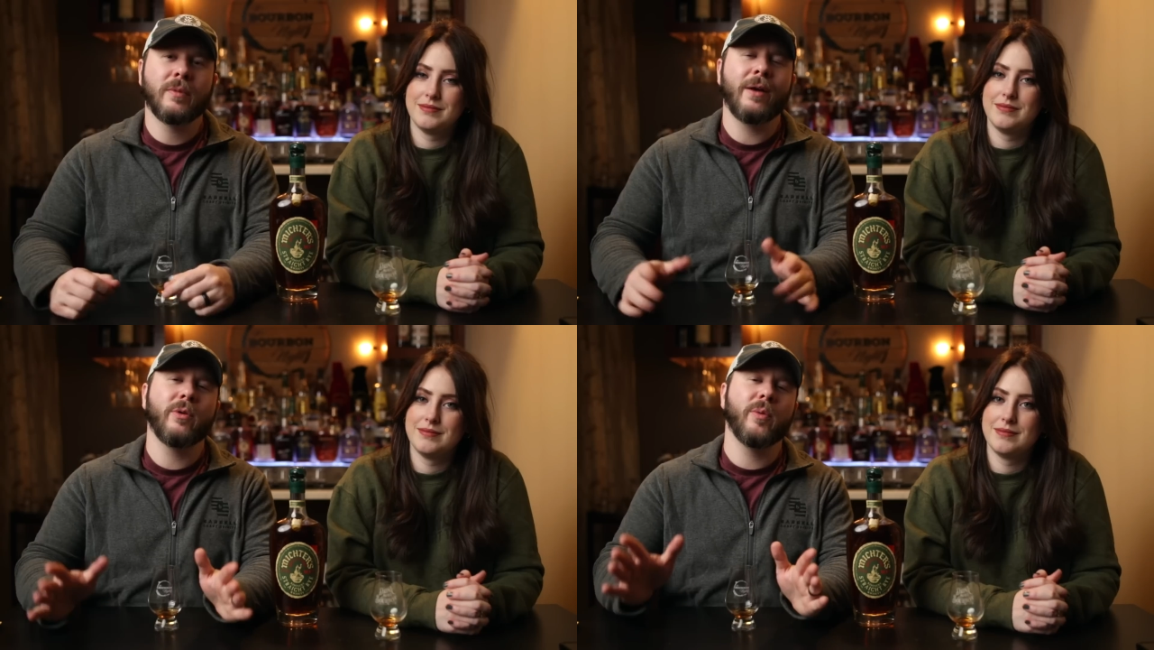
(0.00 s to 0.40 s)

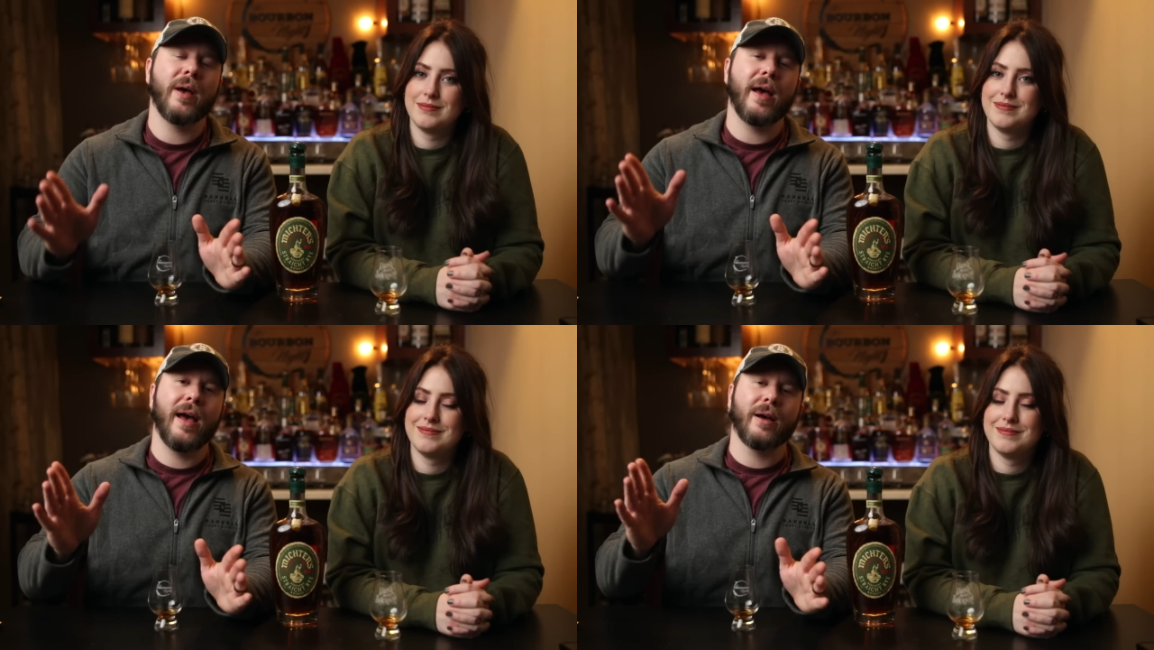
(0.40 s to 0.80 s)
Speaker 1: Hey, we're
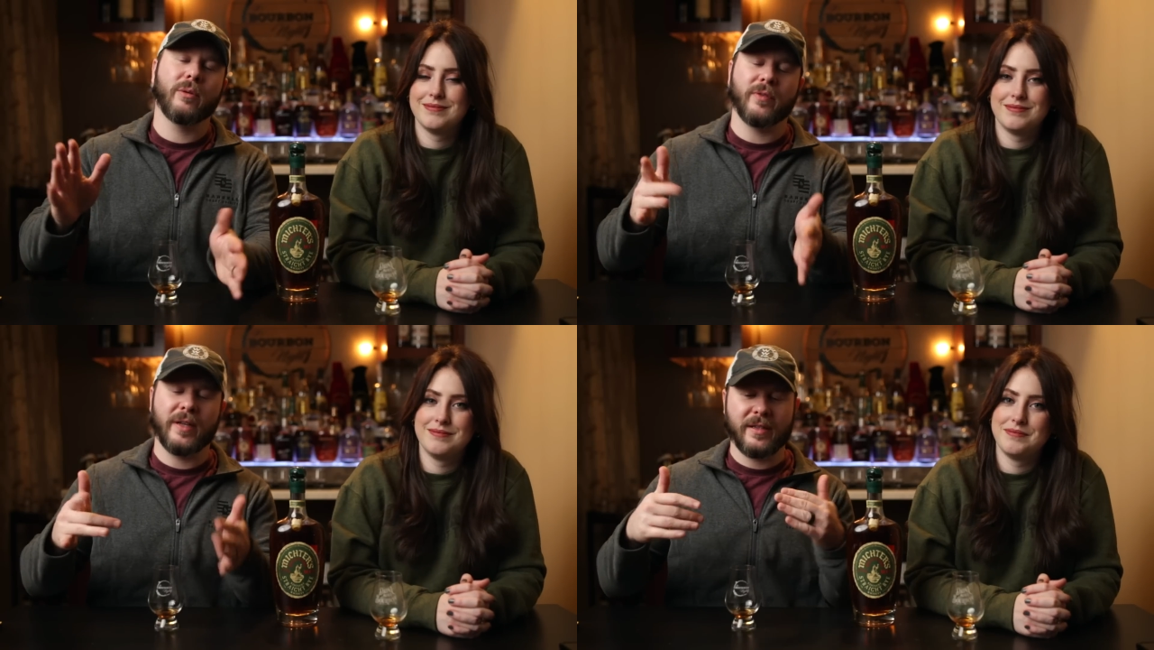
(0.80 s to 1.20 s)
back.
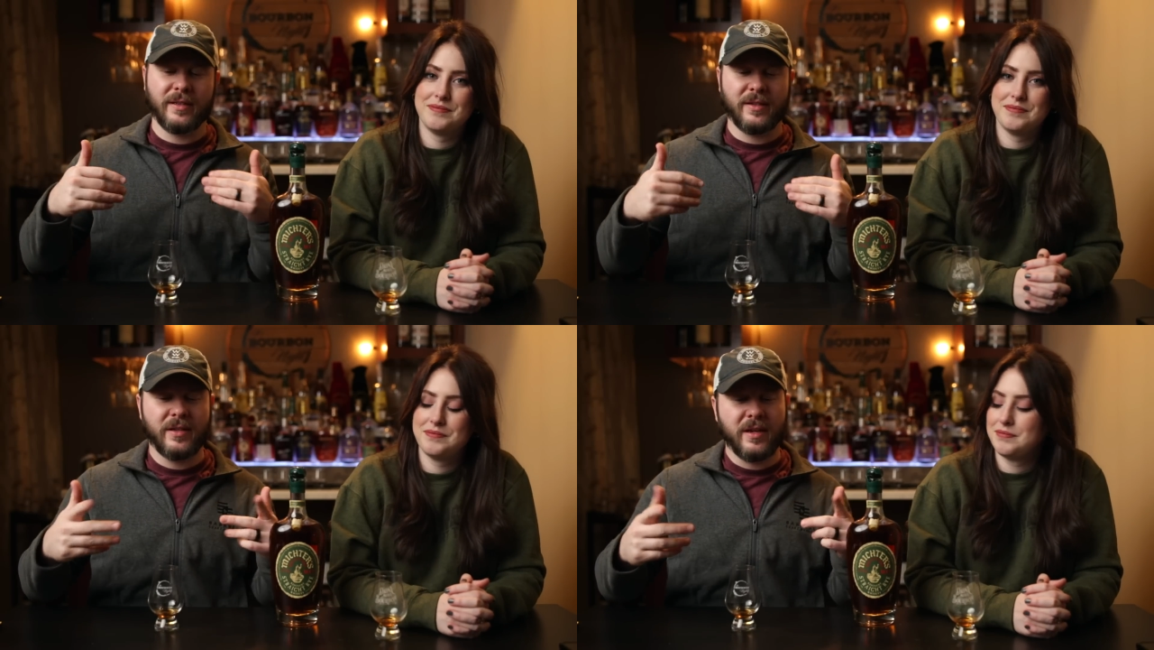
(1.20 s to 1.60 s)
We've let it
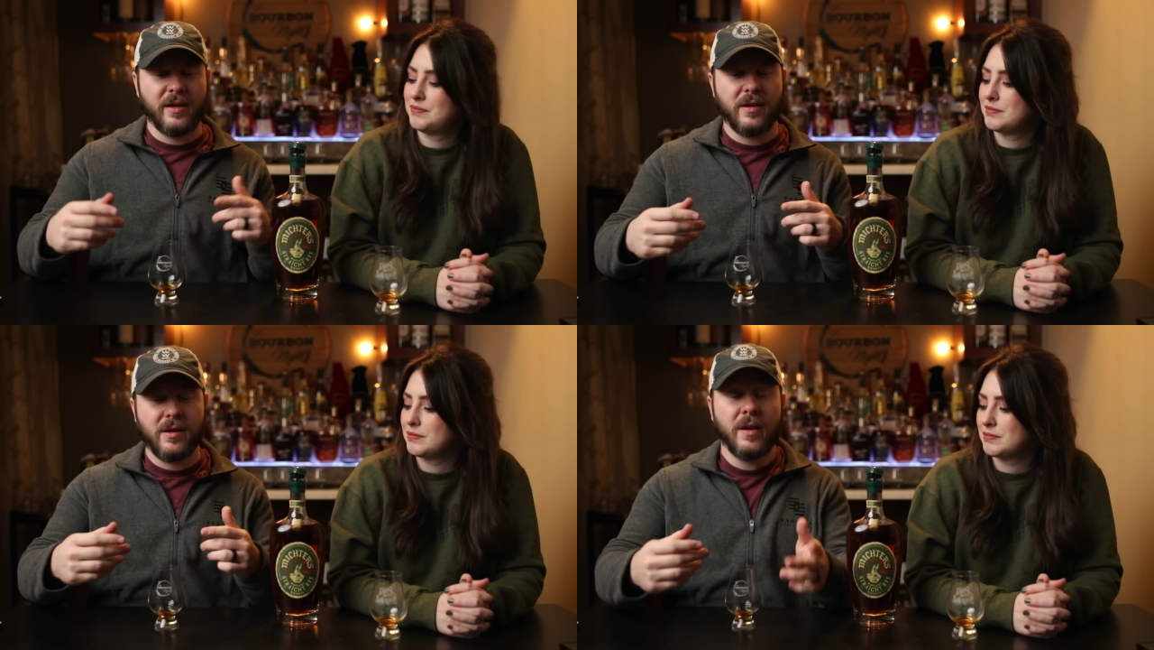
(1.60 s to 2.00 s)
sit
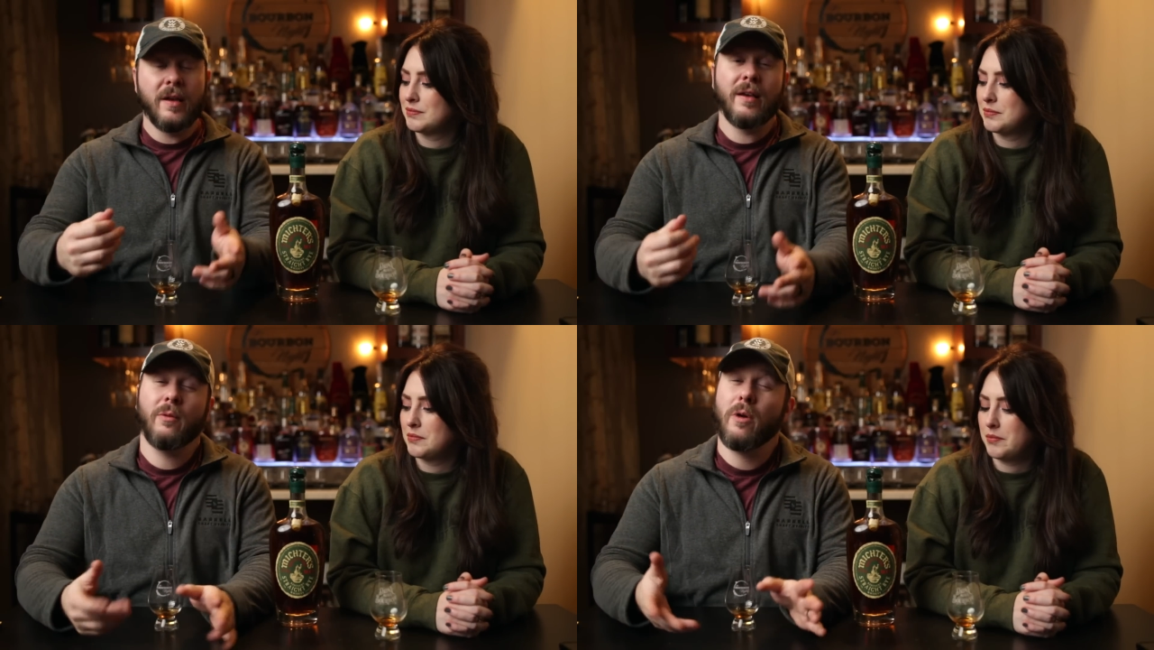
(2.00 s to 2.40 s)
here.
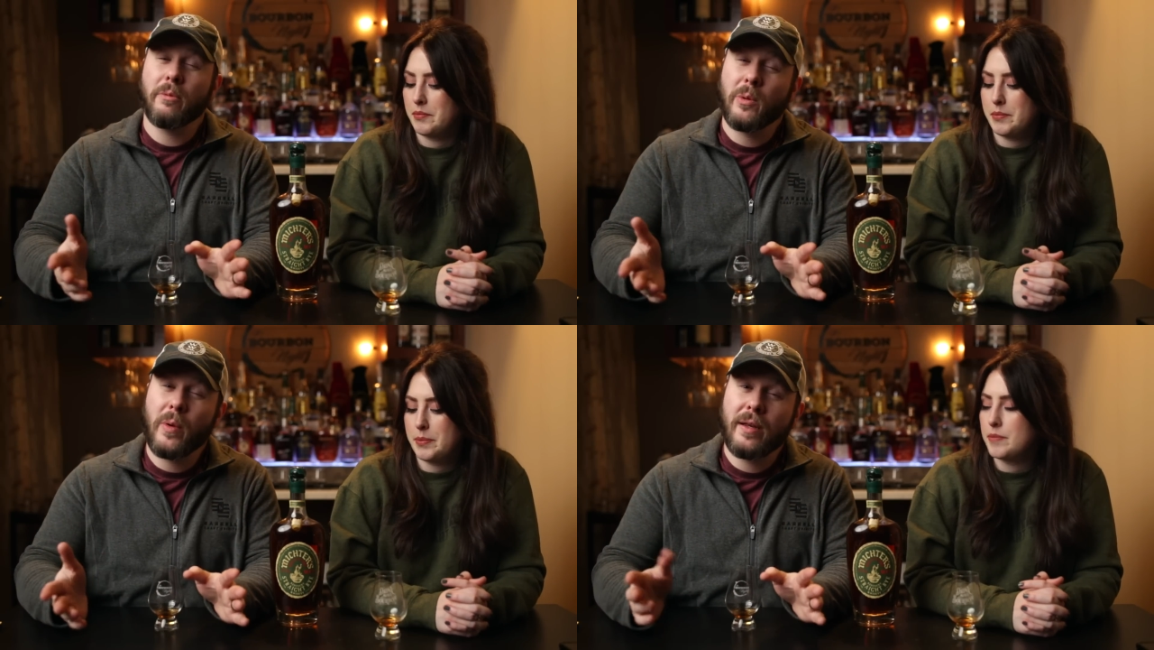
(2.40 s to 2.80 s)
And while
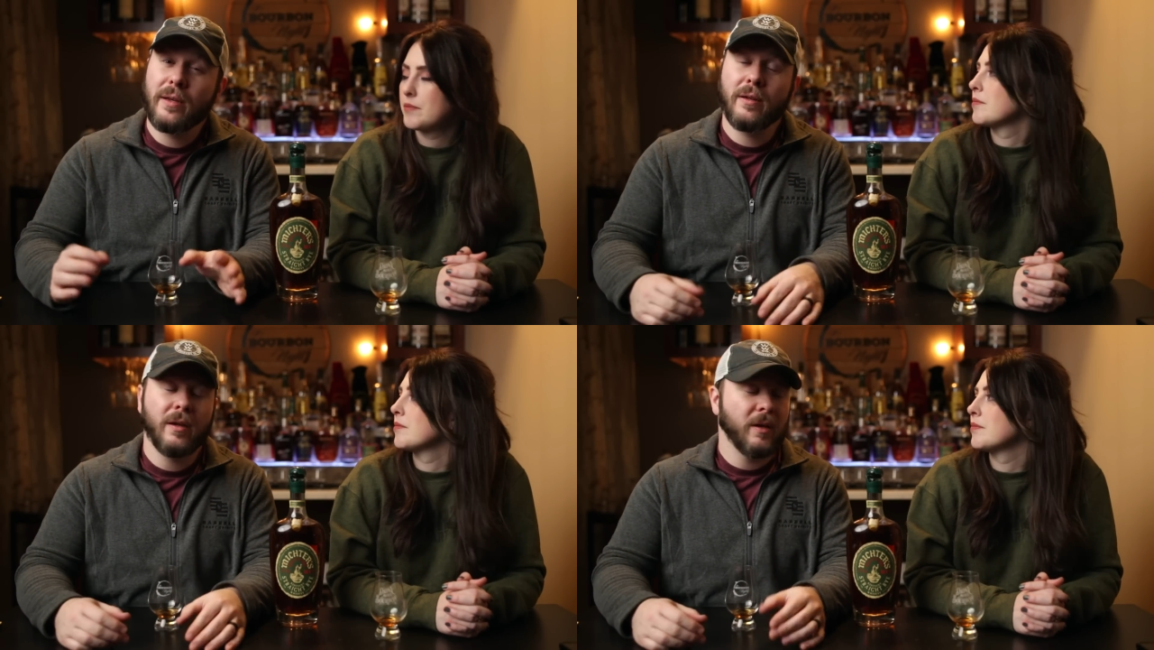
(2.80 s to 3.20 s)
we're
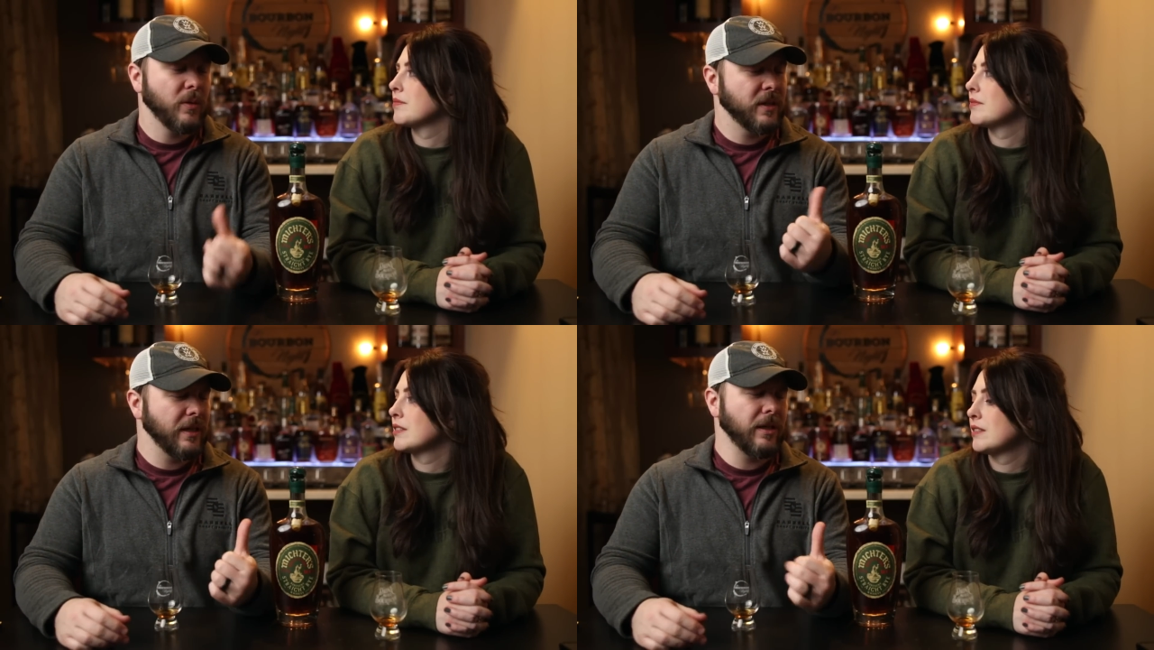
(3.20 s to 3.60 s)
waiting,
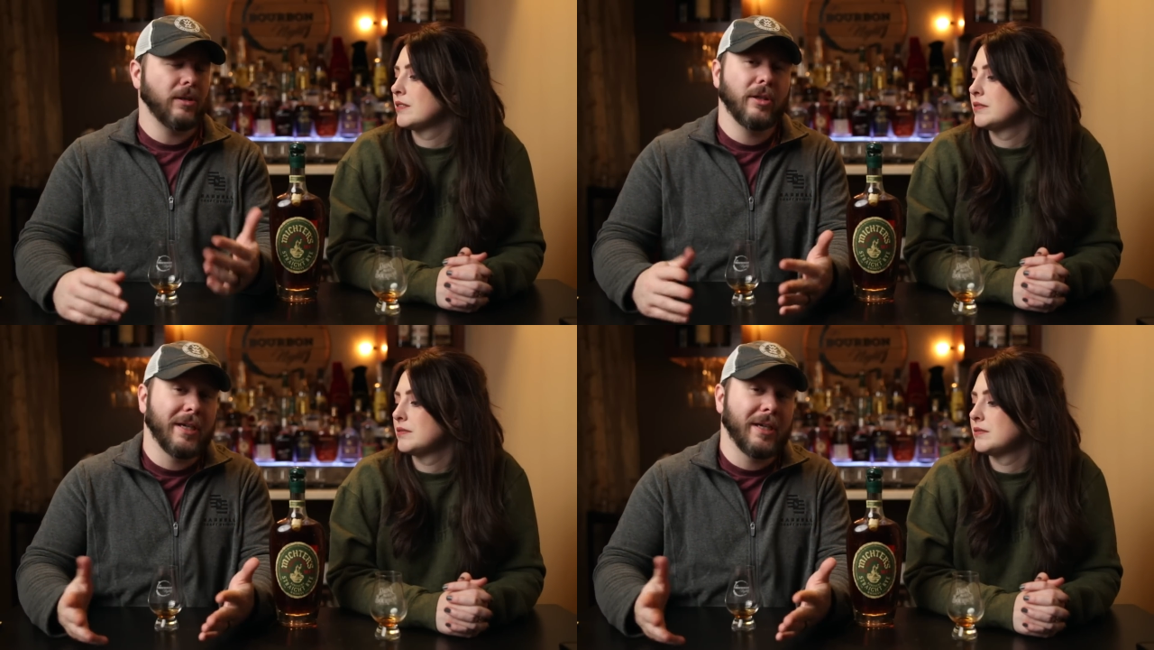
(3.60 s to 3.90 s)
we did a little